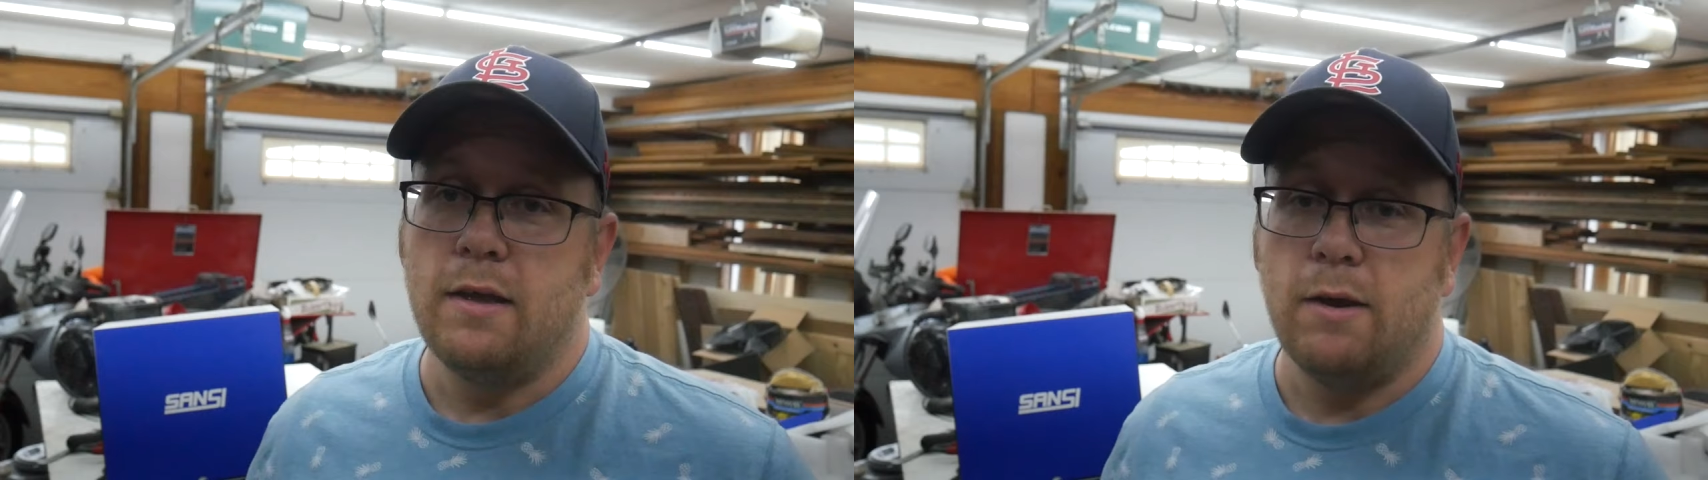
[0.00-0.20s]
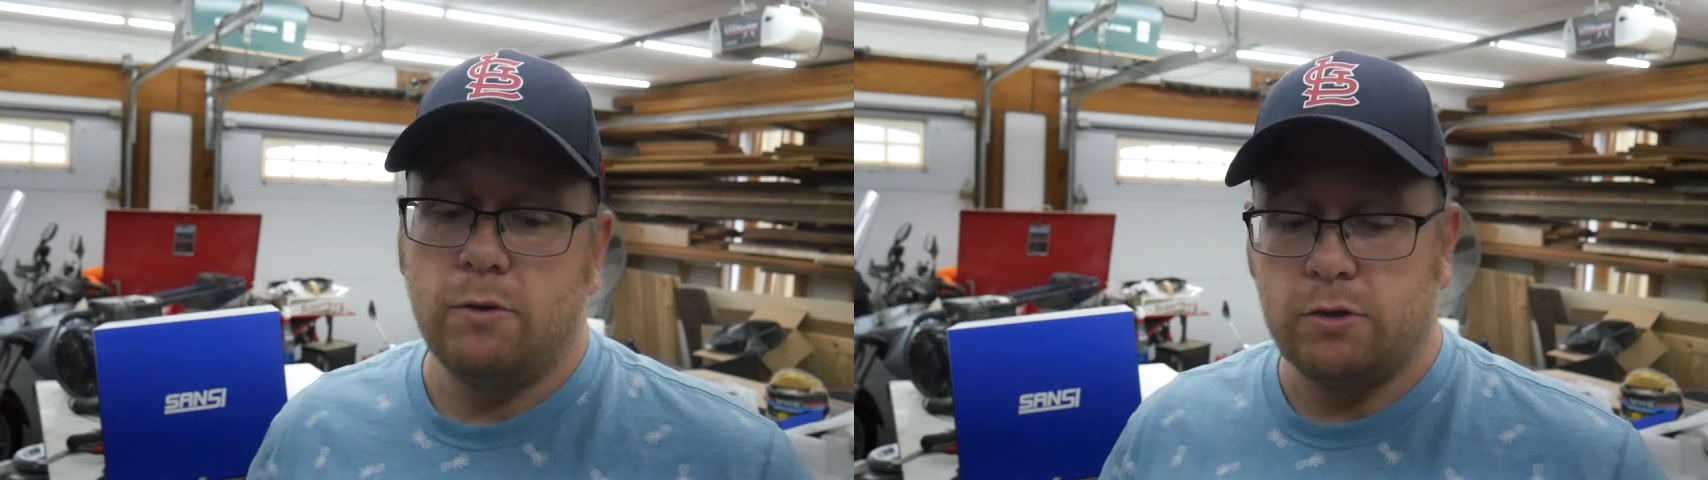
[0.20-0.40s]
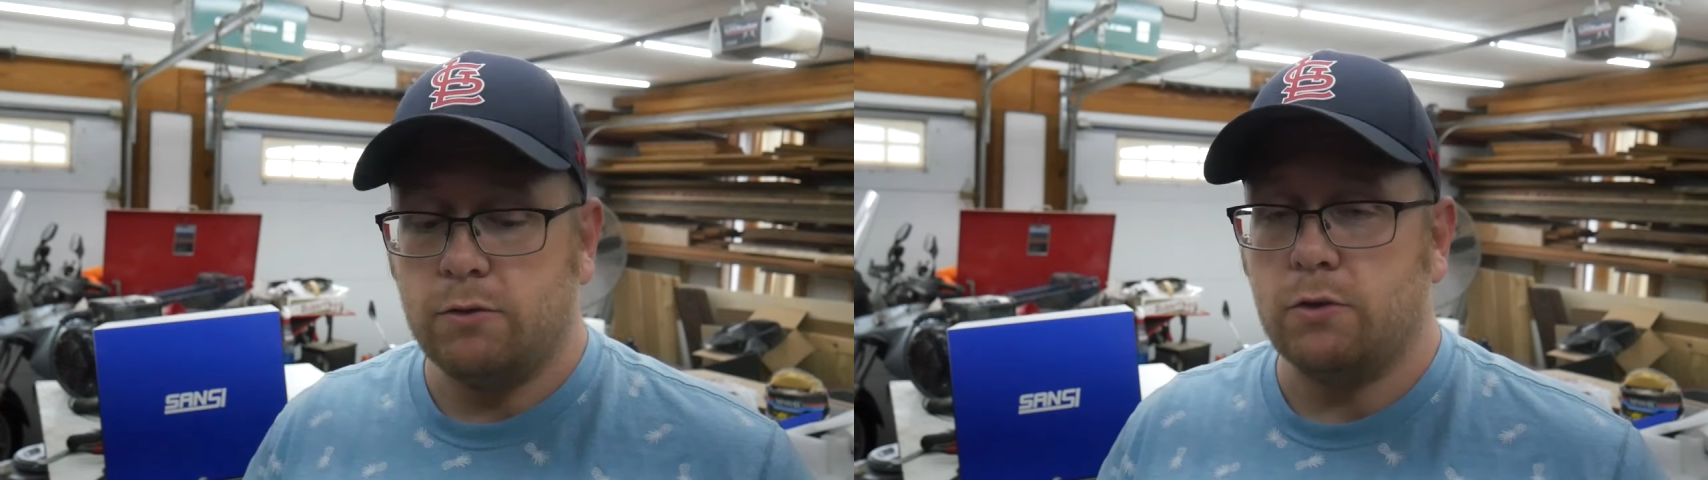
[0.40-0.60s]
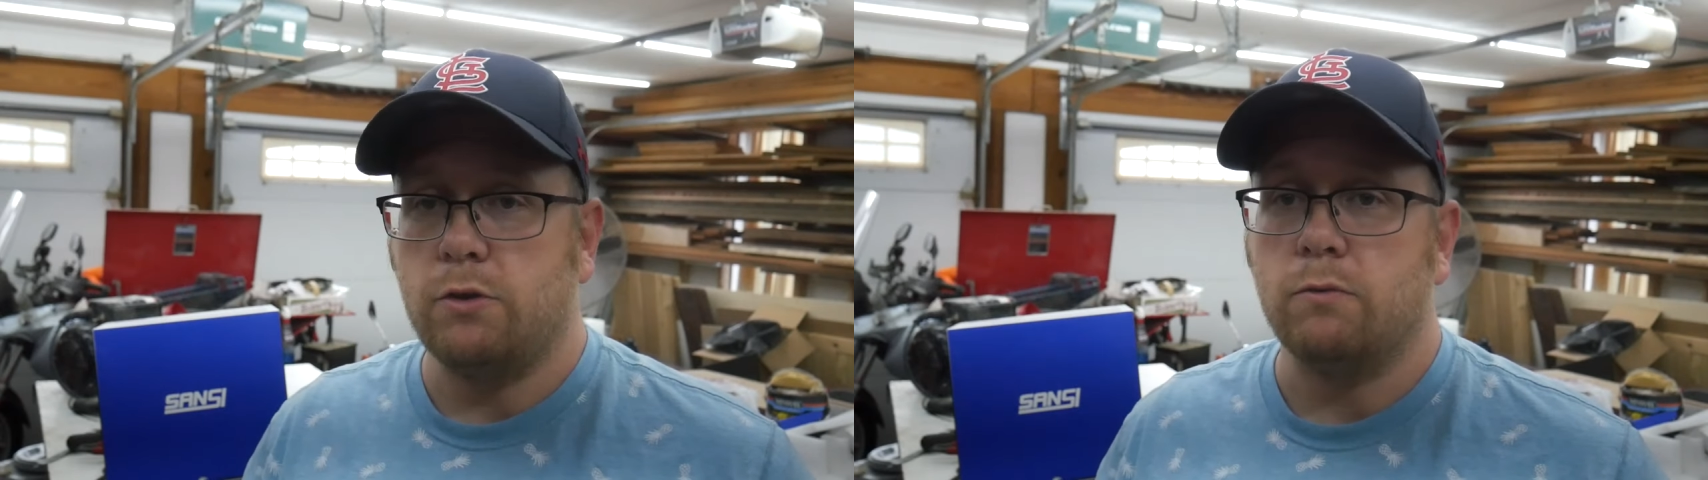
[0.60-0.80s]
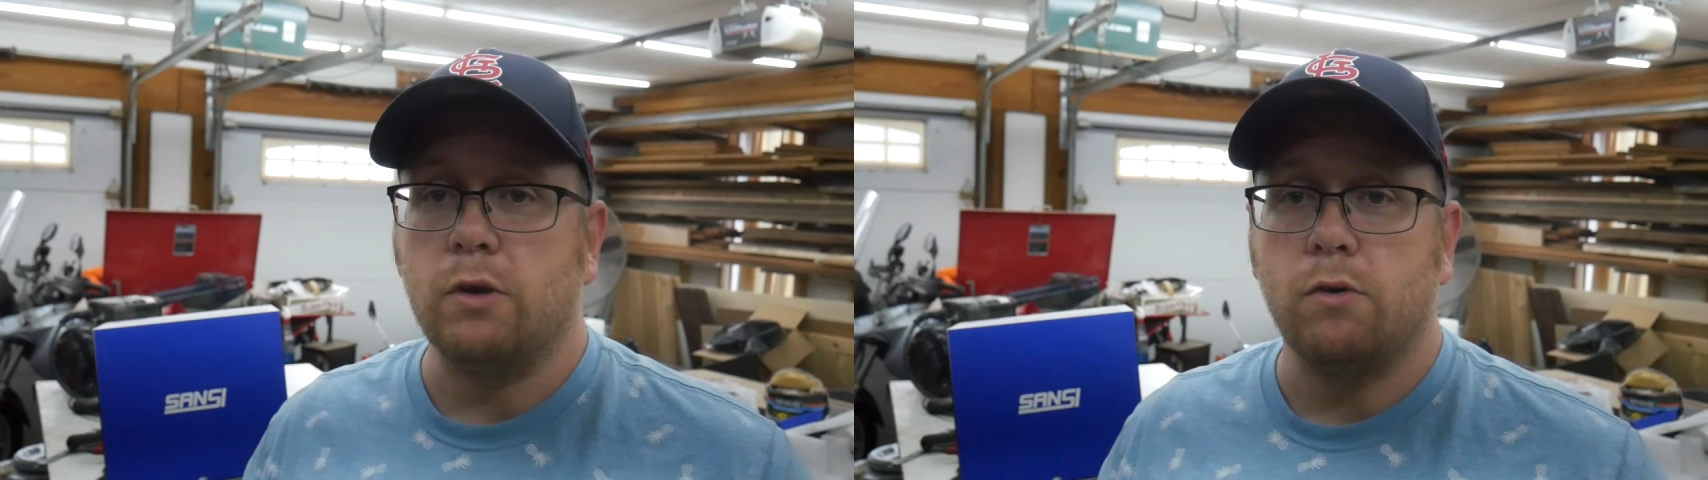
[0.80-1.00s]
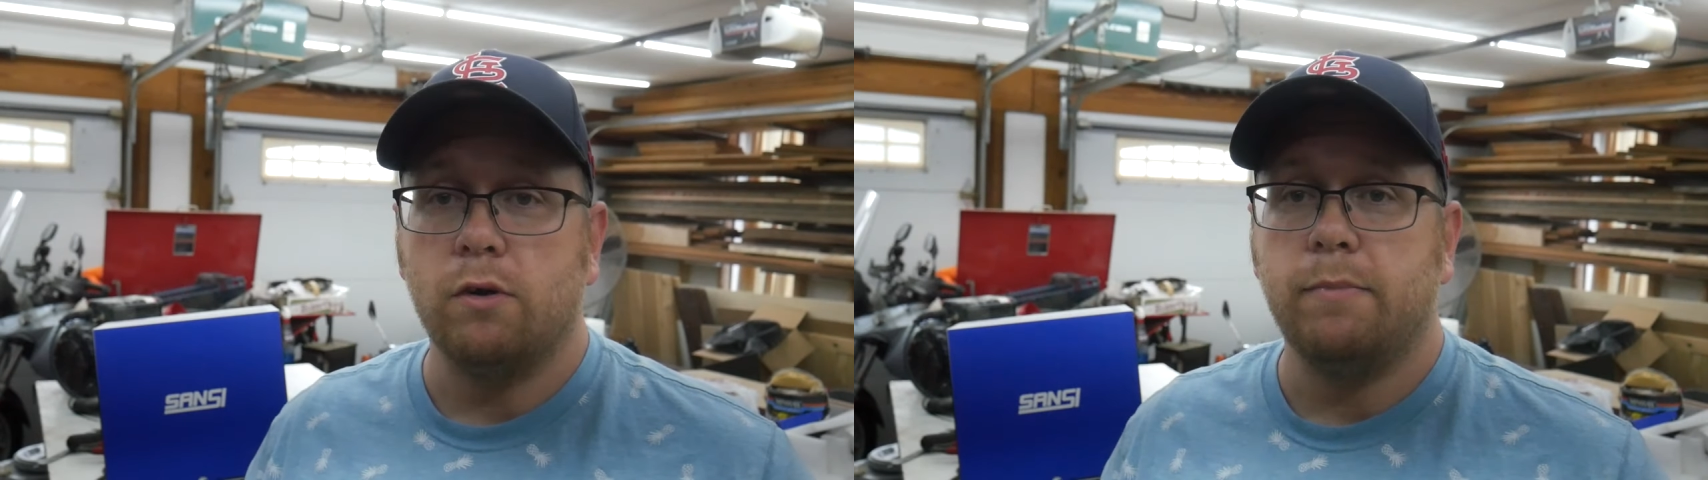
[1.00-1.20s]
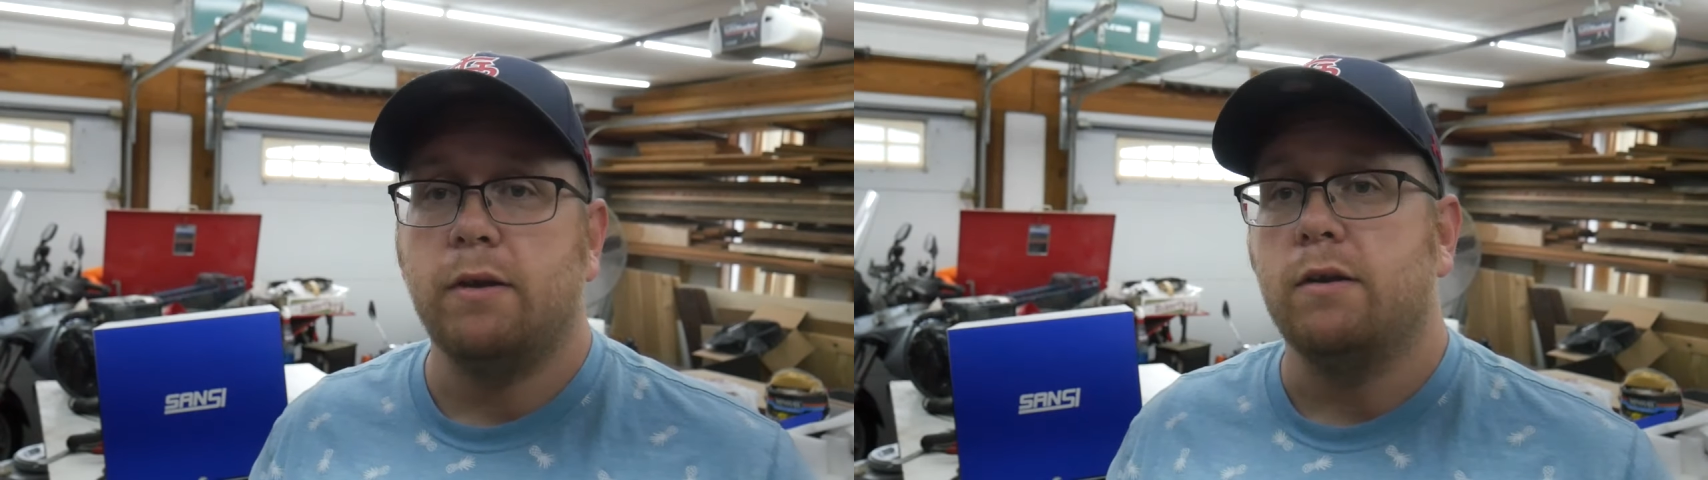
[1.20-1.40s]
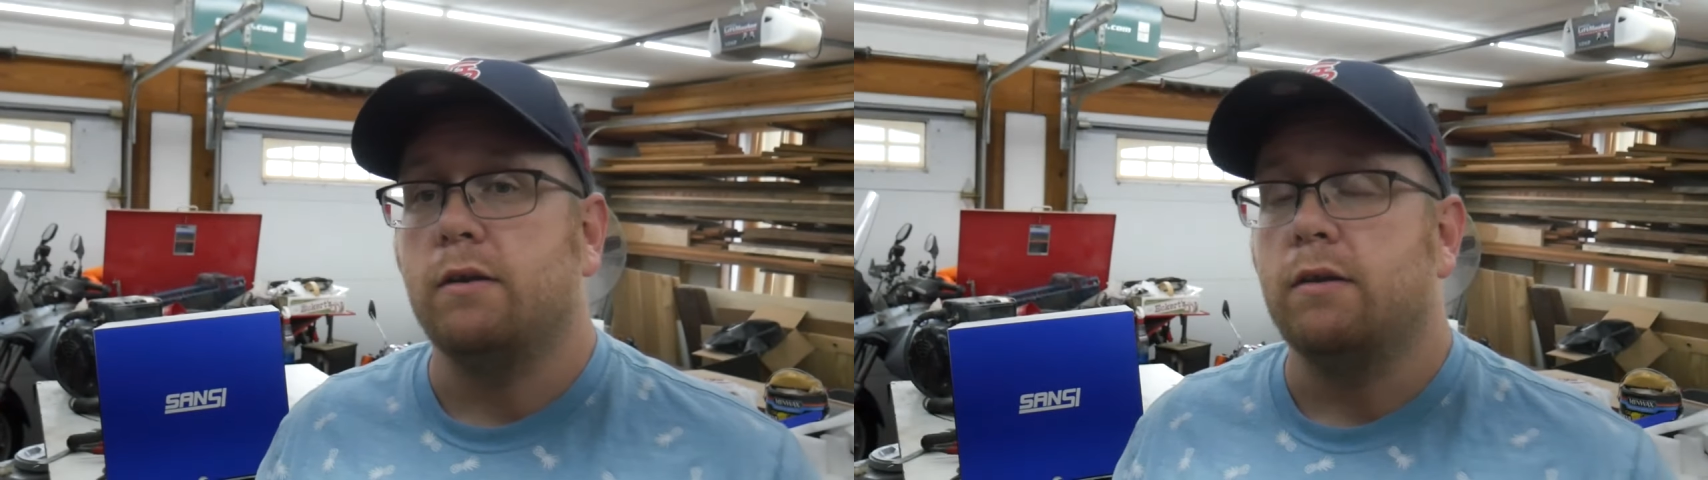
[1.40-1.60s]
I wish there was a little record
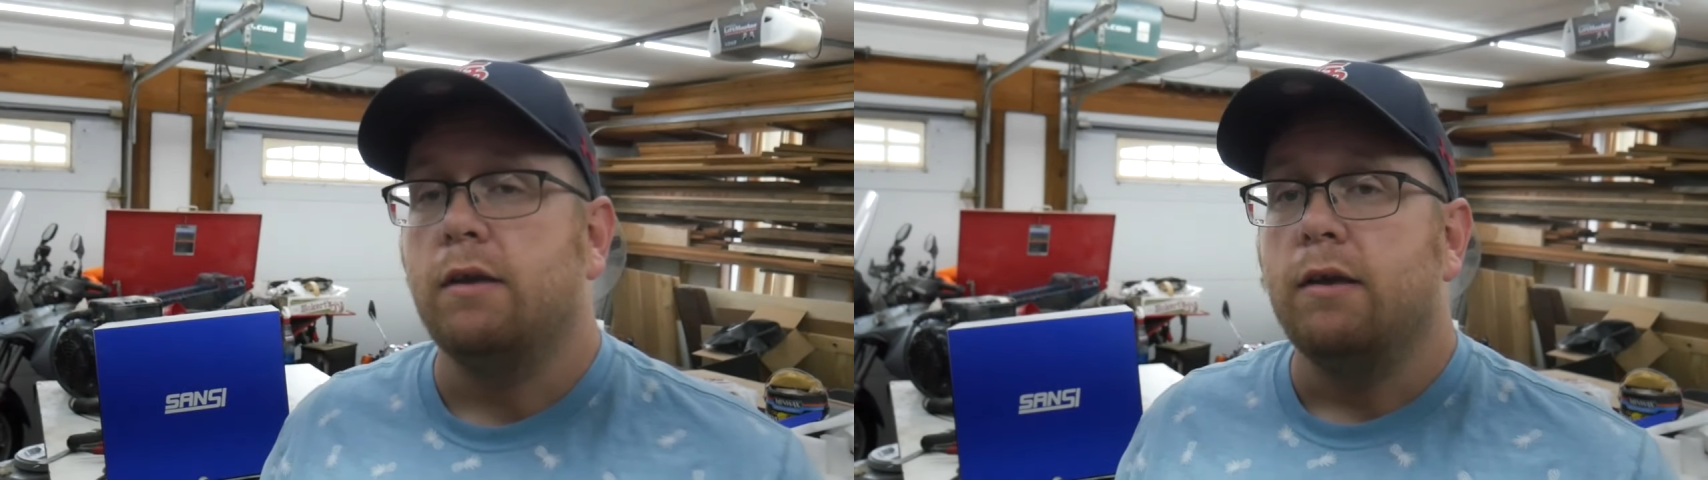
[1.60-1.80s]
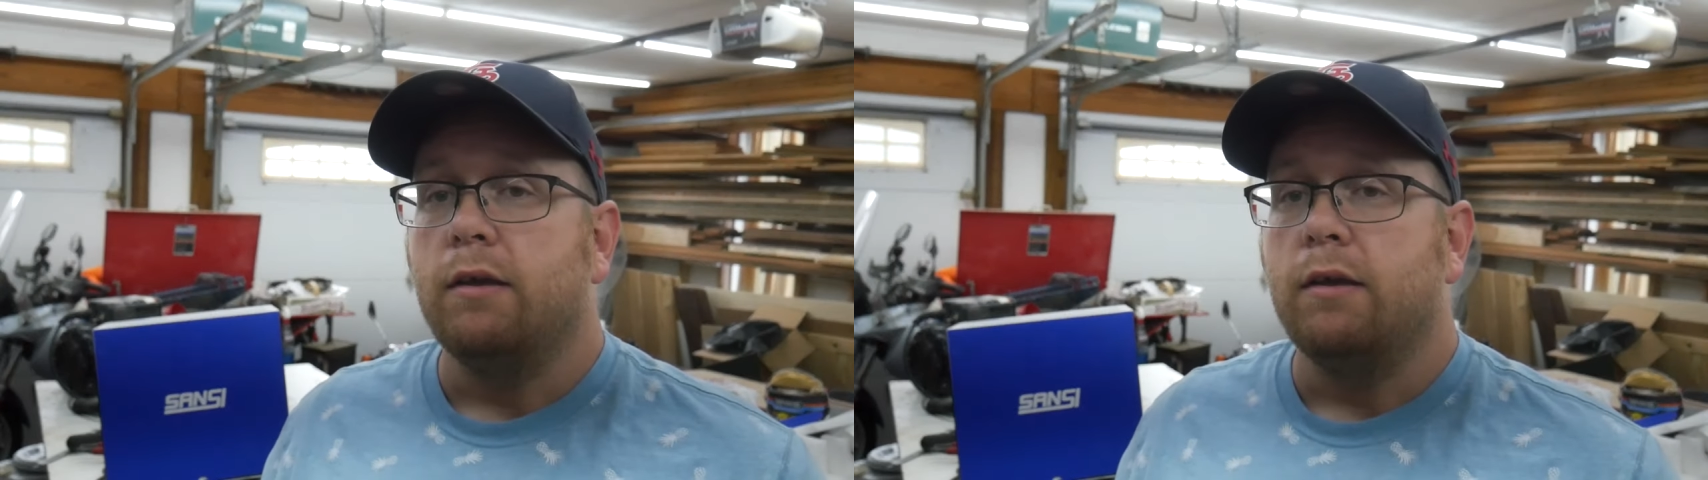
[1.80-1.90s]
button.